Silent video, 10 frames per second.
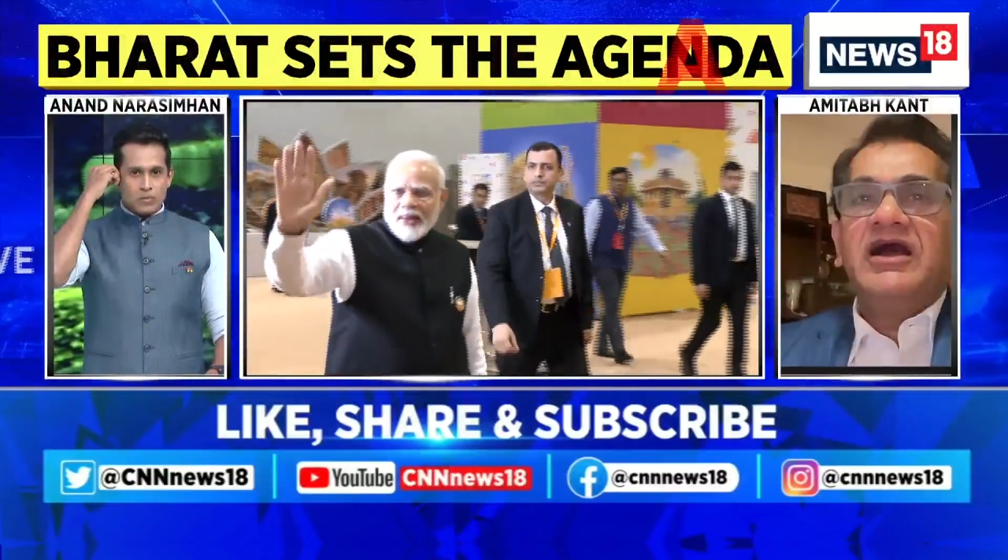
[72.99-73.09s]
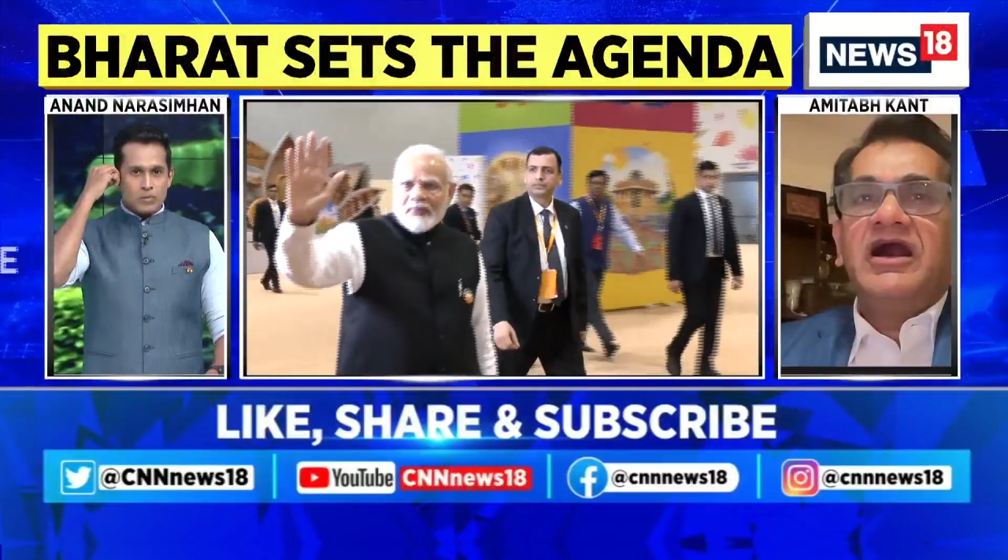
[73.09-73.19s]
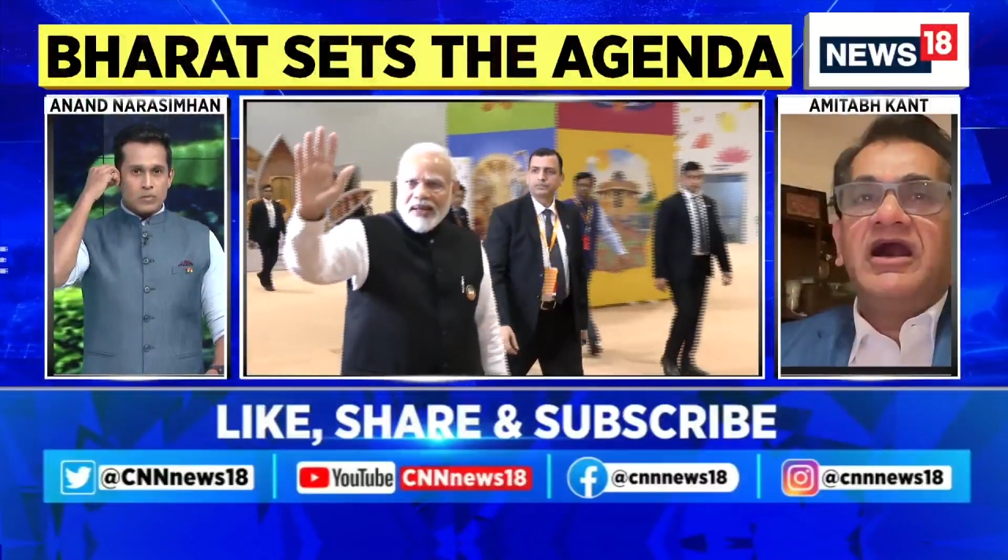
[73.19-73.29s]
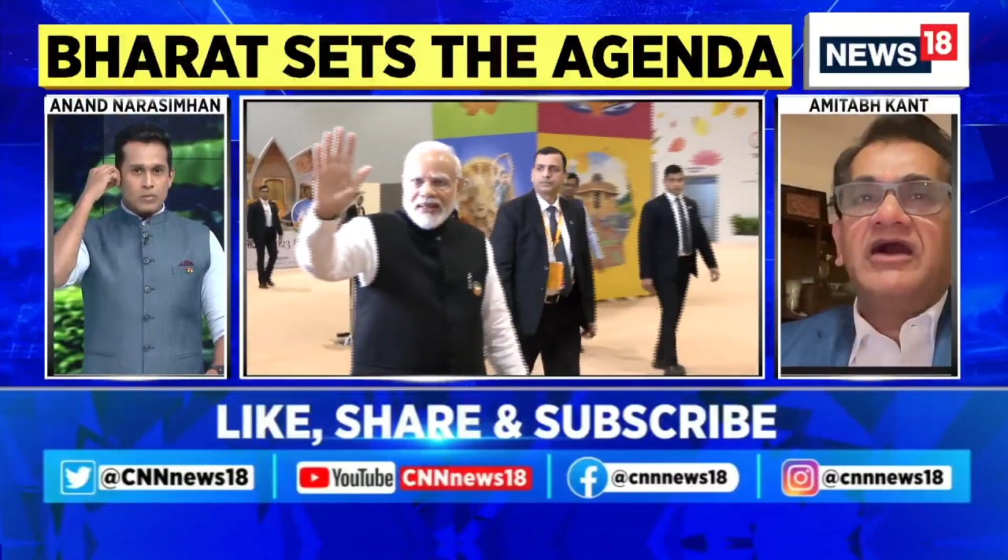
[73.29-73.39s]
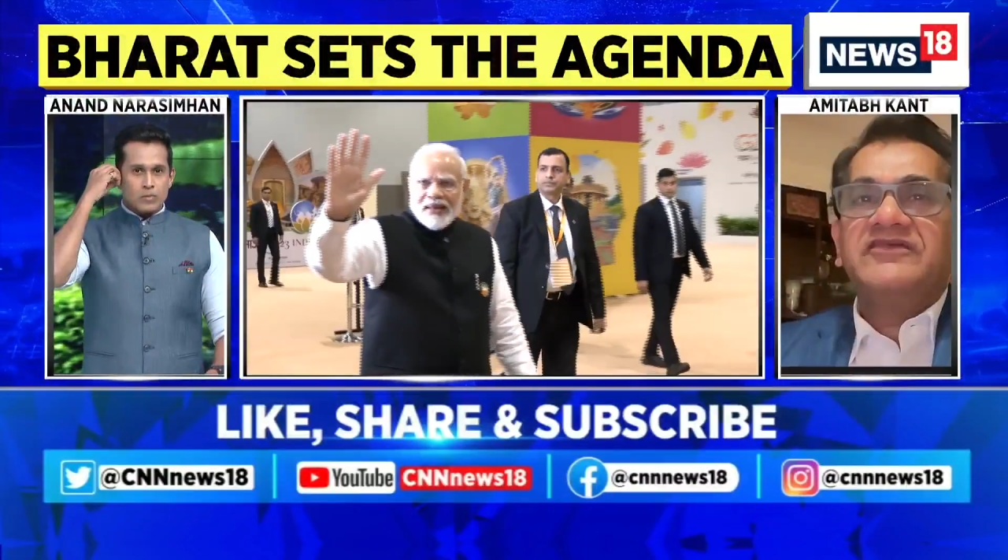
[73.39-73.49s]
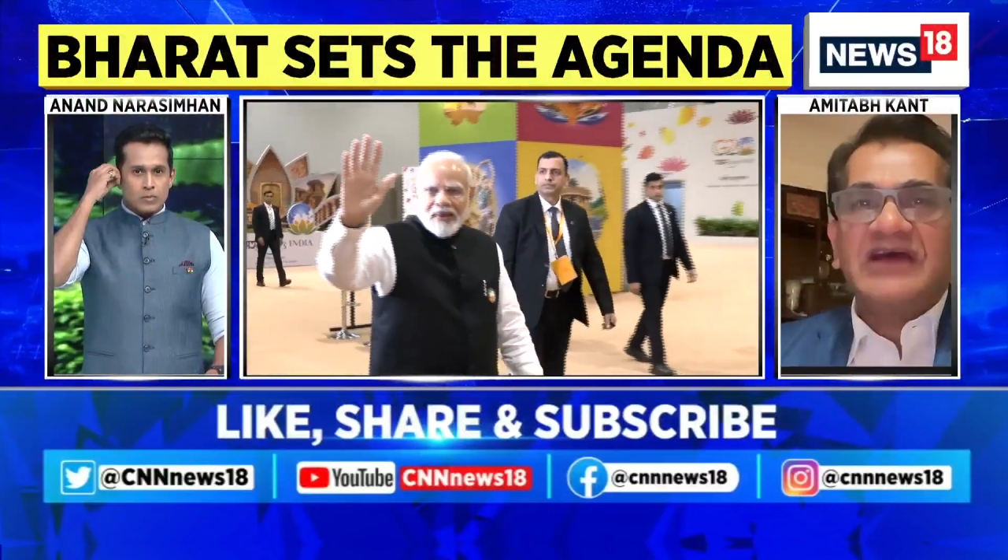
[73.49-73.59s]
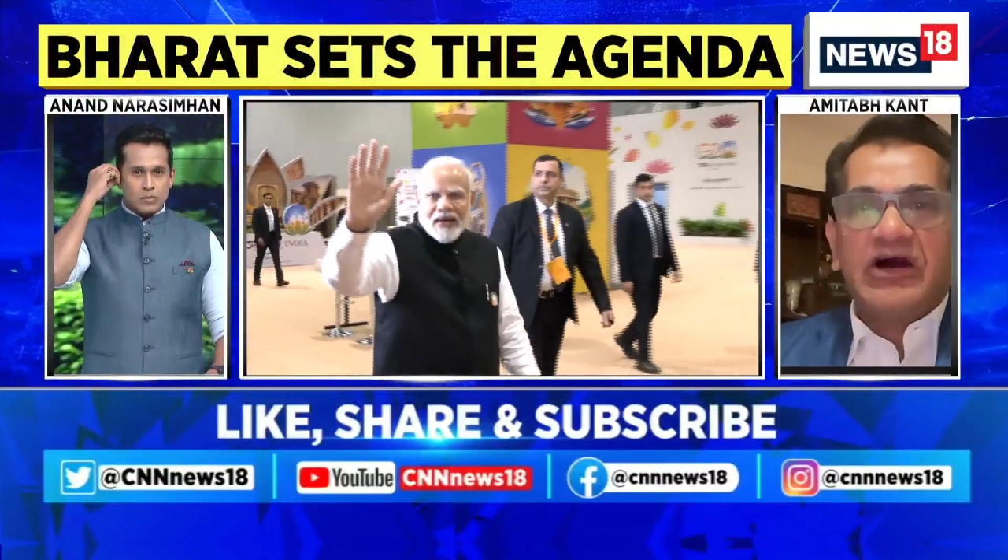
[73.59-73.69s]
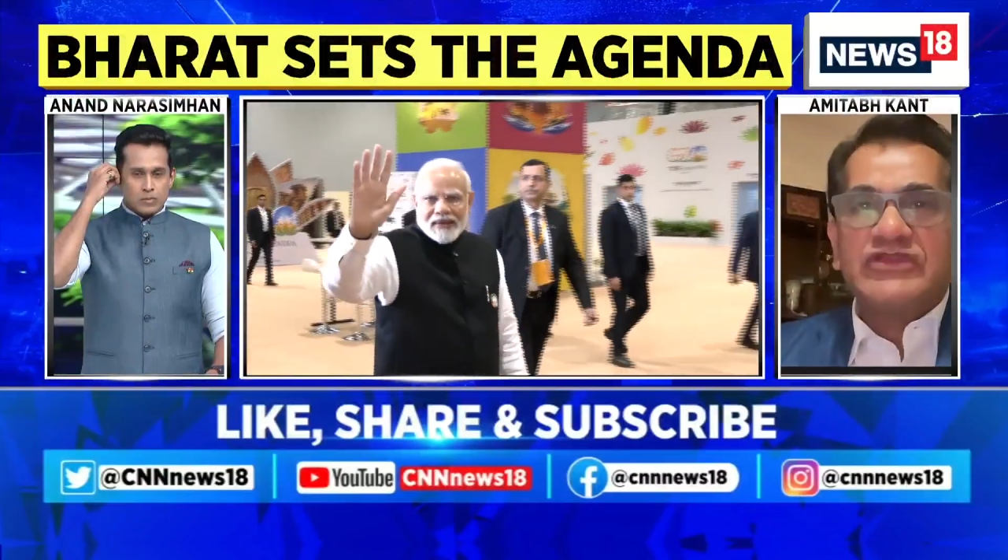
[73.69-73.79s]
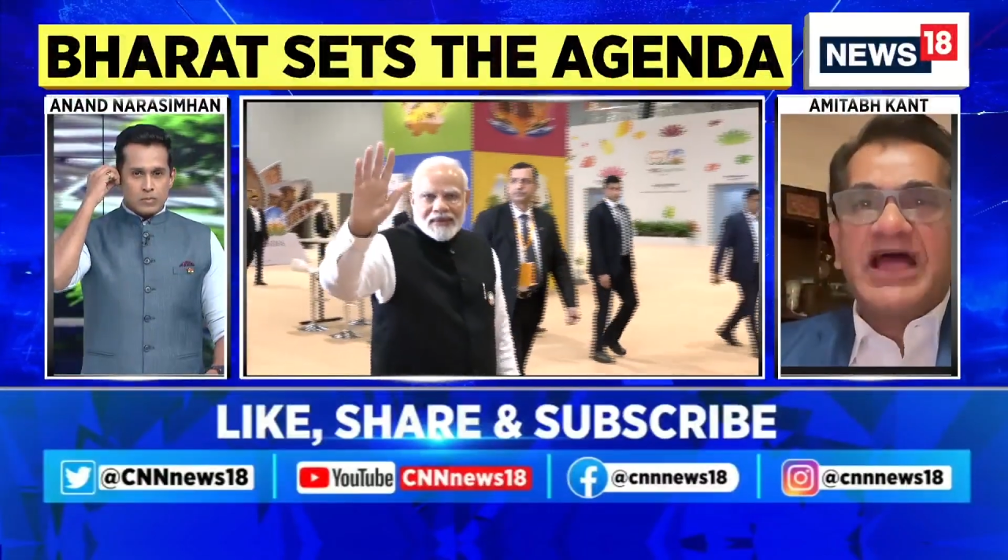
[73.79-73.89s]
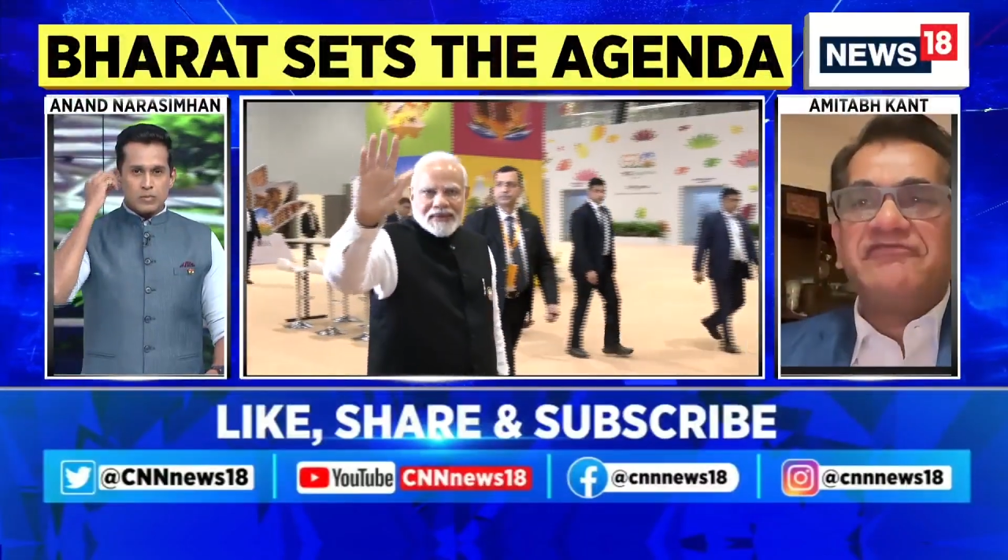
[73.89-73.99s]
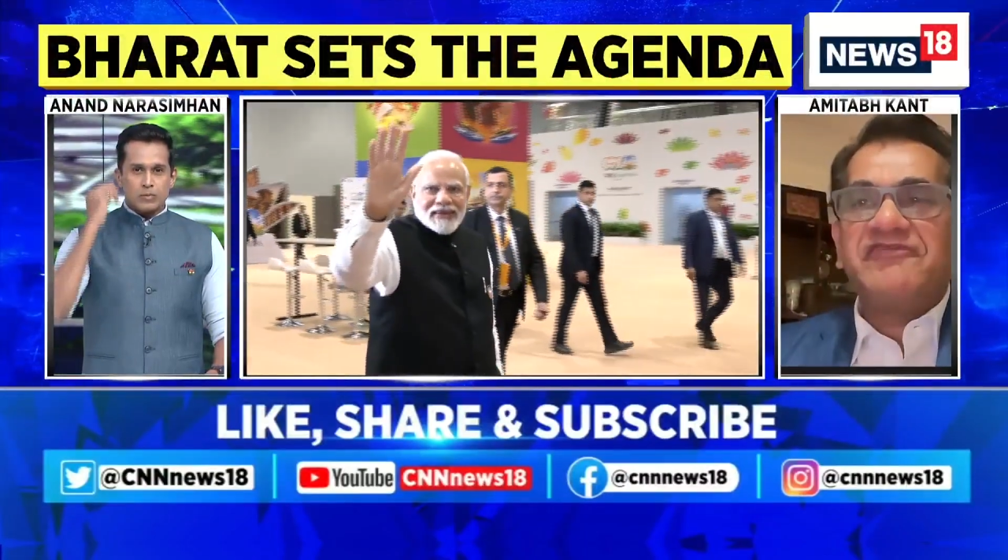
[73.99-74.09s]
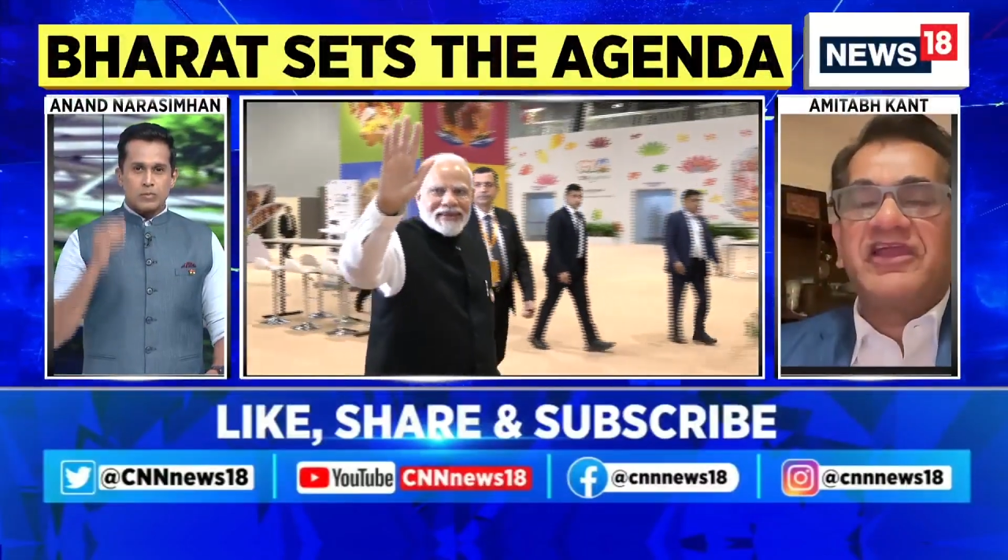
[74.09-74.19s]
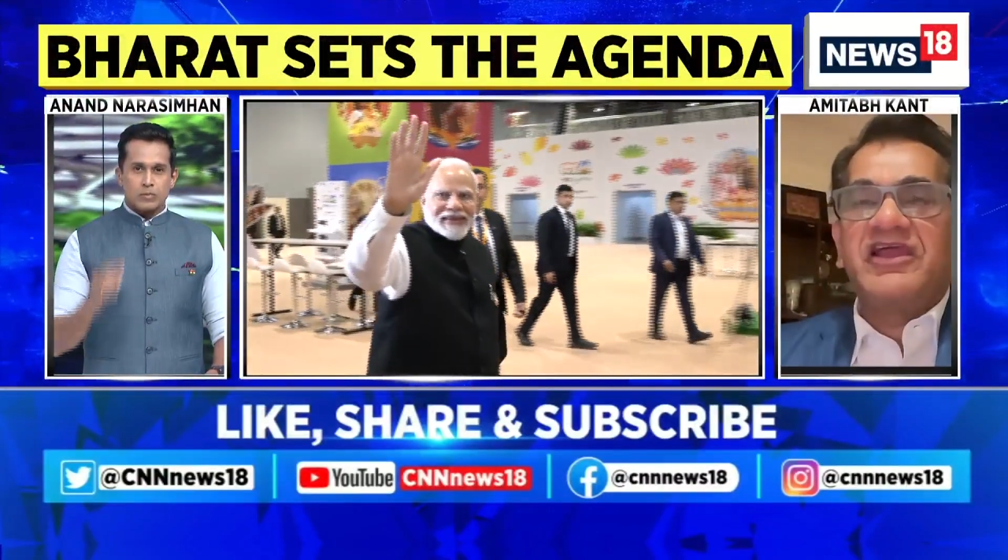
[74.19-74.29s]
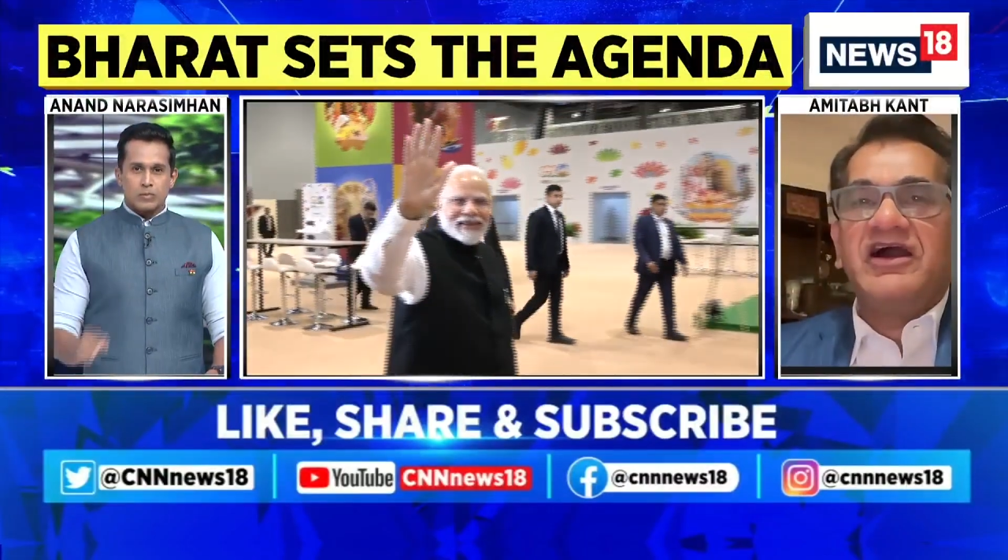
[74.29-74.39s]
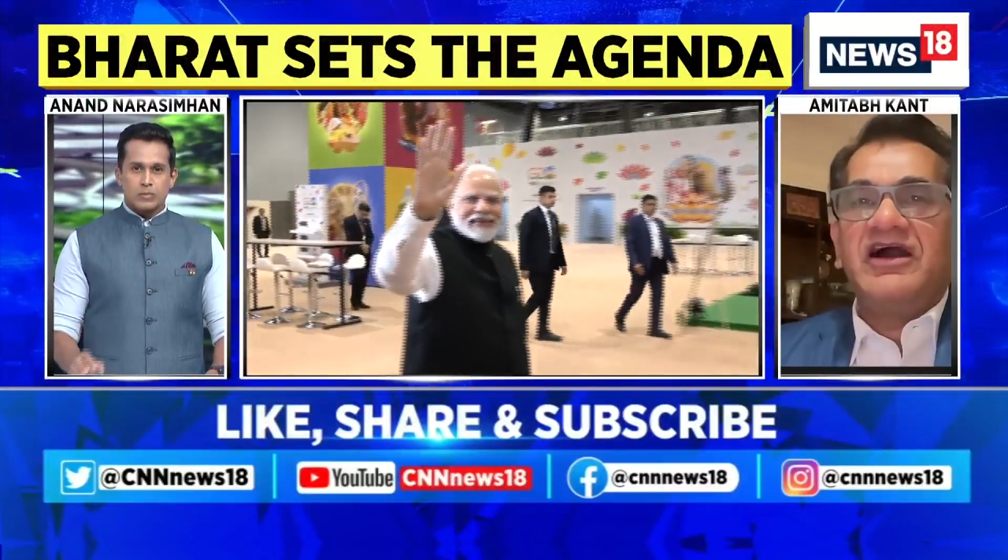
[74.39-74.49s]
uh, South
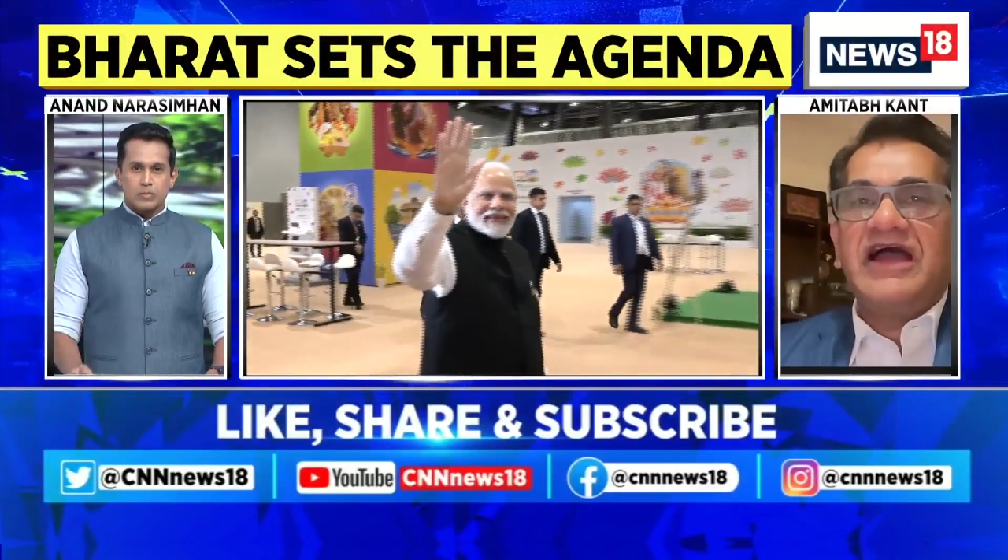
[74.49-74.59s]
Africa,